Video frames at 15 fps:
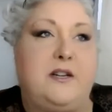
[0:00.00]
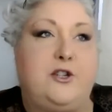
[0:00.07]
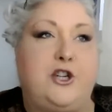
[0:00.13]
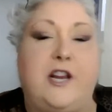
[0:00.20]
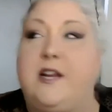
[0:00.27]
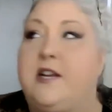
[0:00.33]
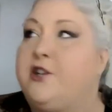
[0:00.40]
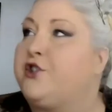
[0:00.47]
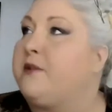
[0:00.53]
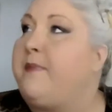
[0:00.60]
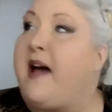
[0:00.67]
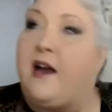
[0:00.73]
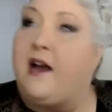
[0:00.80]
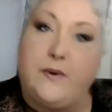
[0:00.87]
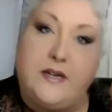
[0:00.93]
and change the
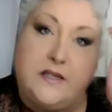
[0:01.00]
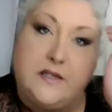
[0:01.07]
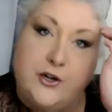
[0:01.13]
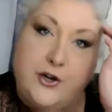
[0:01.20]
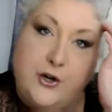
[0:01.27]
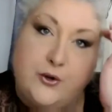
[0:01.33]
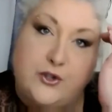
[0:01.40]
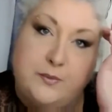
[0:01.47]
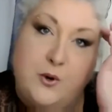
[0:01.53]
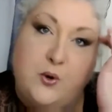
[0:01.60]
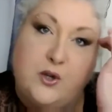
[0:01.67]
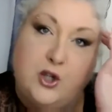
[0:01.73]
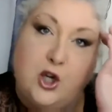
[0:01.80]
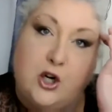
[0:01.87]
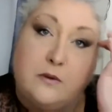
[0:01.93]
batteries on your
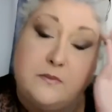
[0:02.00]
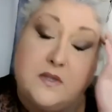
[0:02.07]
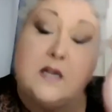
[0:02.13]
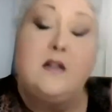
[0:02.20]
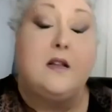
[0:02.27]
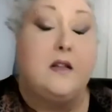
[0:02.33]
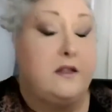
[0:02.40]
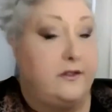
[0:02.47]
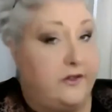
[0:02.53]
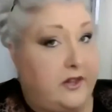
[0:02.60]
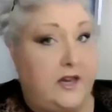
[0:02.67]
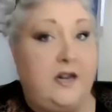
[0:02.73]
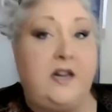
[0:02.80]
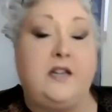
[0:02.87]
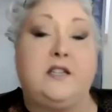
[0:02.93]
smoke alarms.
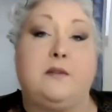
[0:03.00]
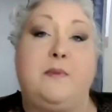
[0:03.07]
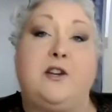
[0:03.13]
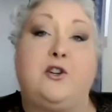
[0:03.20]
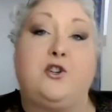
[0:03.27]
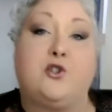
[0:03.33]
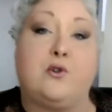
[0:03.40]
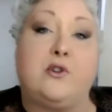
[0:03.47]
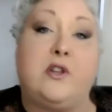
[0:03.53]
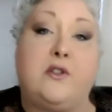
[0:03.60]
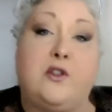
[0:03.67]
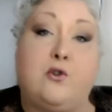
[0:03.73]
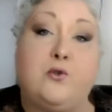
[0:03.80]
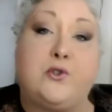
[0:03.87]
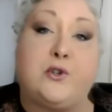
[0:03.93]
They need to make sure
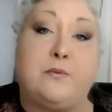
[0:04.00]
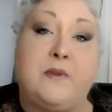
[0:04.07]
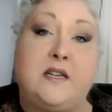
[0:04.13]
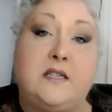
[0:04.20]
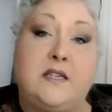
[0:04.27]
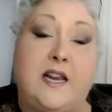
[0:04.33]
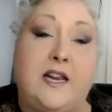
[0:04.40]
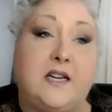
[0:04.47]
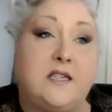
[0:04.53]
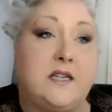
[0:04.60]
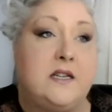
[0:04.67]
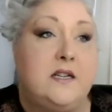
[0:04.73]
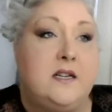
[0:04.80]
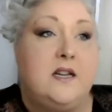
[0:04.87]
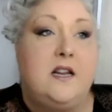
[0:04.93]
that those are
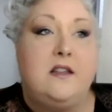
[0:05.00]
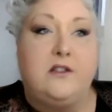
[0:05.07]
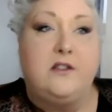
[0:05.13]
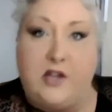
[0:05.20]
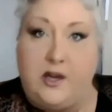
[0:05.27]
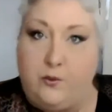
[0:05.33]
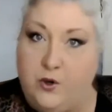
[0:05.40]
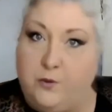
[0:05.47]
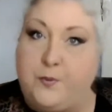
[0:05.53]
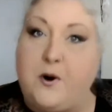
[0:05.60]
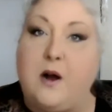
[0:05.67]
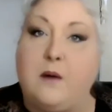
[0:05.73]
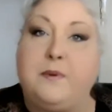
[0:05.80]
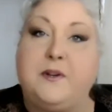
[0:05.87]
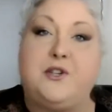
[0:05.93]
maintained. They will
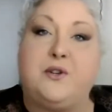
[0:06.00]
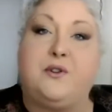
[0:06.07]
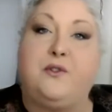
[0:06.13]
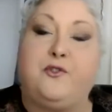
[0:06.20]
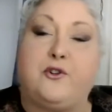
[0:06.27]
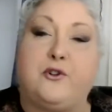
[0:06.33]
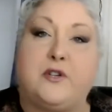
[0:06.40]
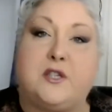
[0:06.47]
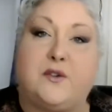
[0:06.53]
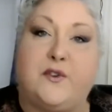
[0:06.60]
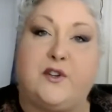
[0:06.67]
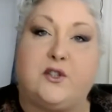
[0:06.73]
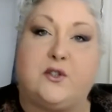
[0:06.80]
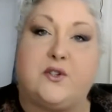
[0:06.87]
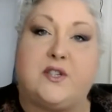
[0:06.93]
probably do the furnace
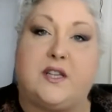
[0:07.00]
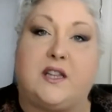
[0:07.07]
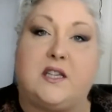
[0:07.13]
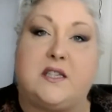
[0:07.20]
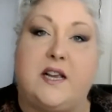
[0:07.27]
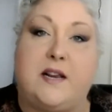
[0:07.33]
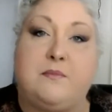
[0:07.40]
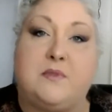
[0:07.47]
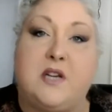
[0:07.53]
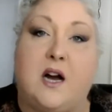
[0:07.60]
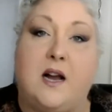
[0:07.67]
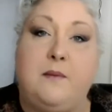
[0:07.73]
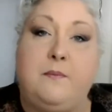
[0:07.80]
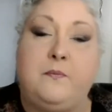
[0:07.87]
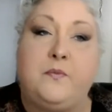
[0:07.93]
filters at the same
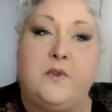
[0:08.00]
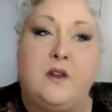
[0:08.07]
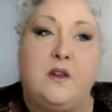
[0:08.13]
time.